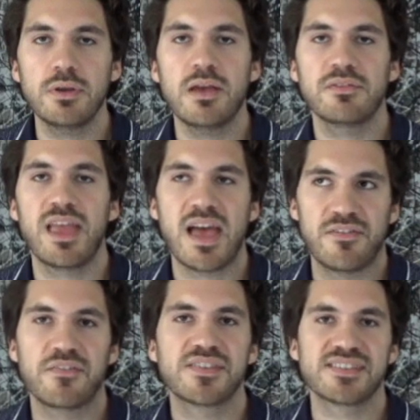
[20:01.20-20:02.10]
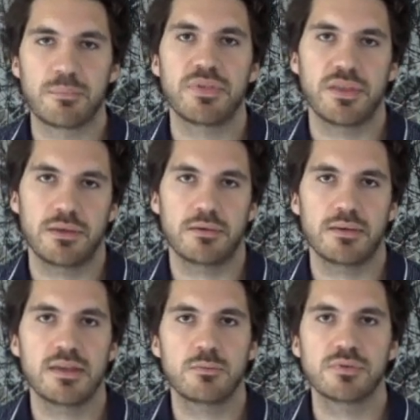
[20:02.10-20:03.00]
have an f of something
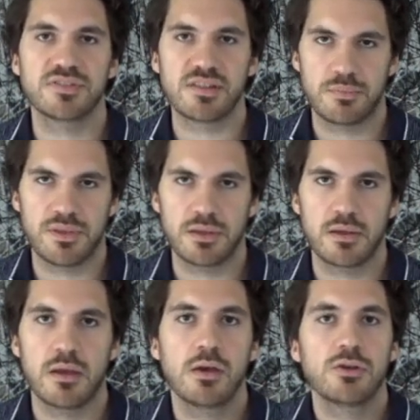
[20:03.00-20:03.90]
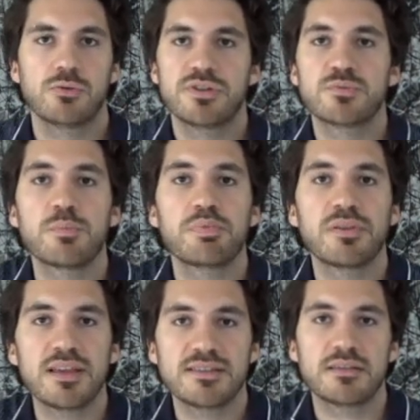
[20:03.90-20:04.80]
equals something, you're just
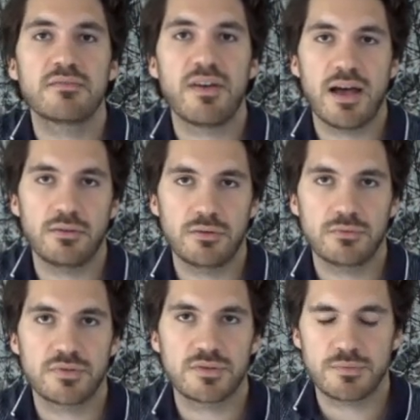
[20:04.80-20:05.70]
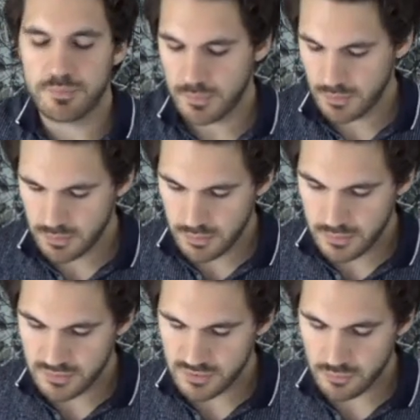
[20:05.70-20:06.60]
replacing values.
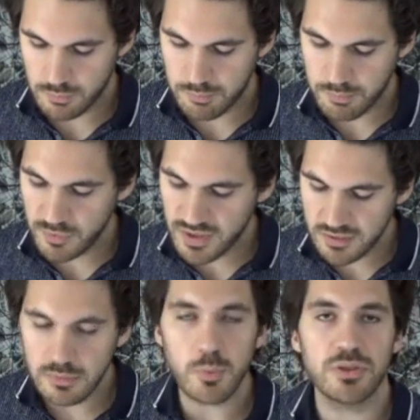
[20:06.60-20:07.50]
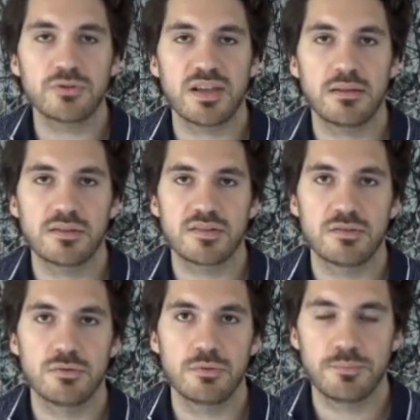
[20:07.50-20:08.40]
So literally what they're telling us to
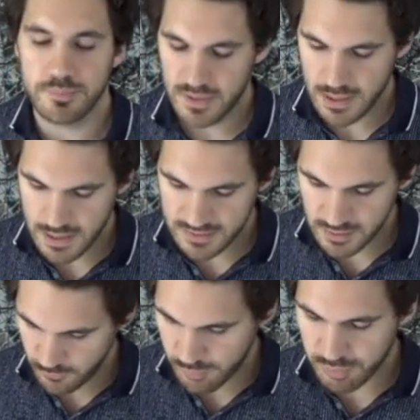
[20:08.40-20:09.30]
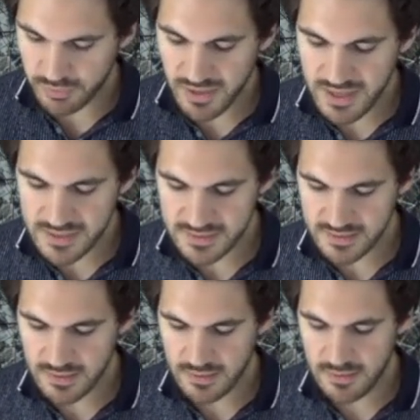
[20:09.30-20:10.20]
do is
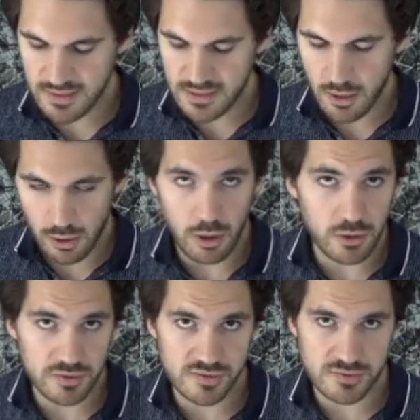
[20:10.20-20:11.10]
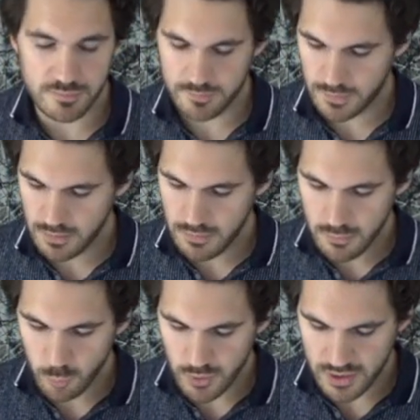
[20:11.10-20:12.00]
replace the r's
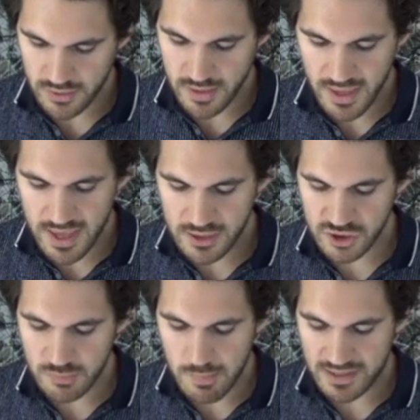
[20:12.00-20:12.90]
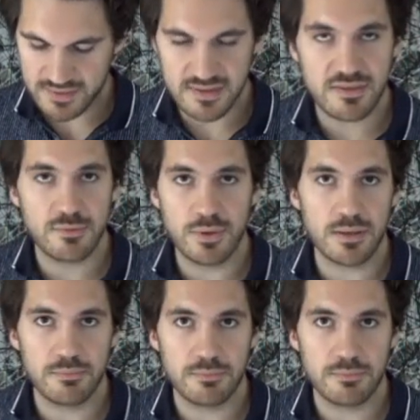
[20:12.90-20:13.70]
with h minus 3.